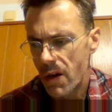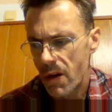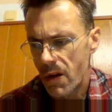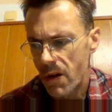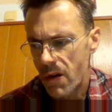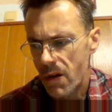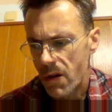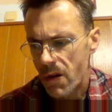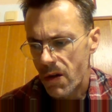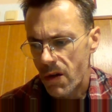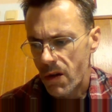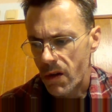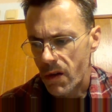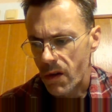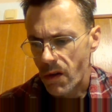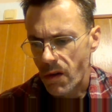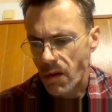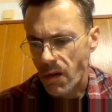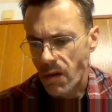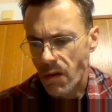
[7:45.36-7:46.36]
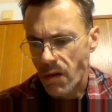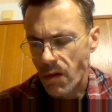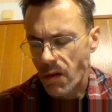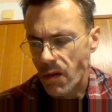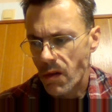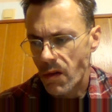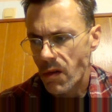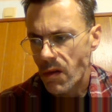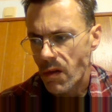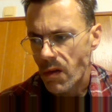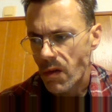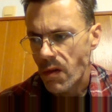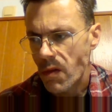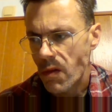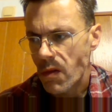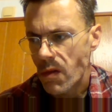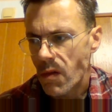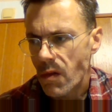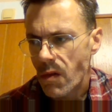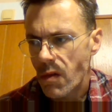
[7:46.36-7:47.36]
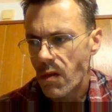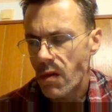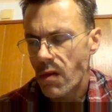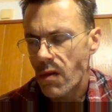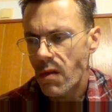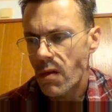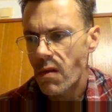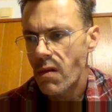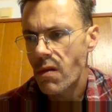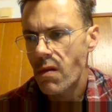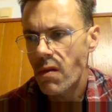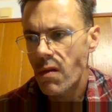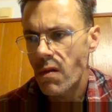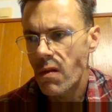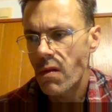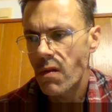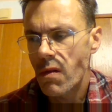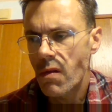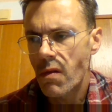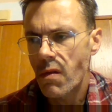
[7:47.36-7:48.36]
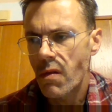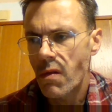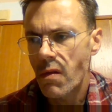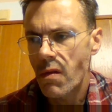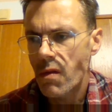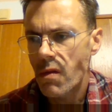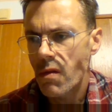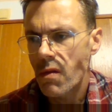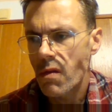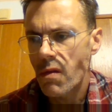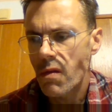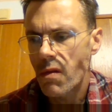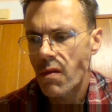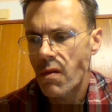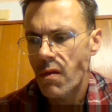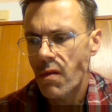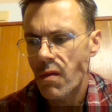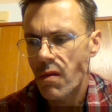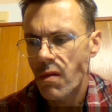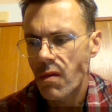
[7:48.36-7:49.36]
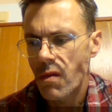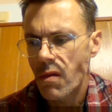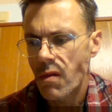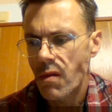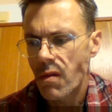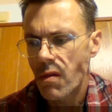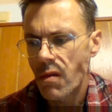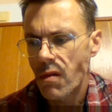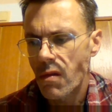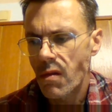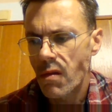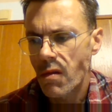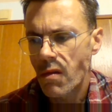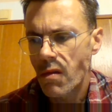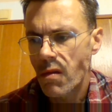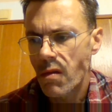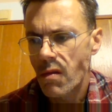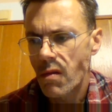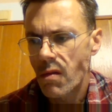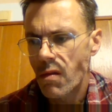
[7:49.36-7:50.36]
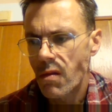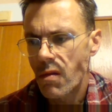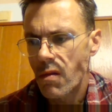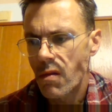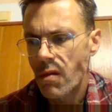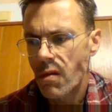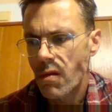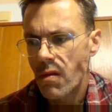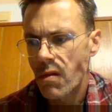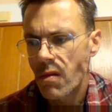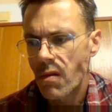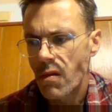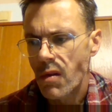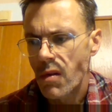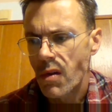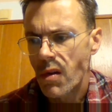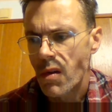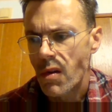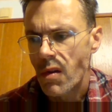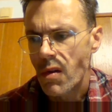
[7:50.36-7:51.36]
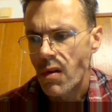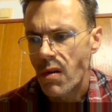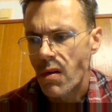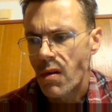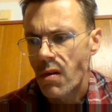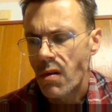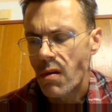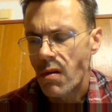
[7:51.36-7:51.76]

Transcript: Nothing is said.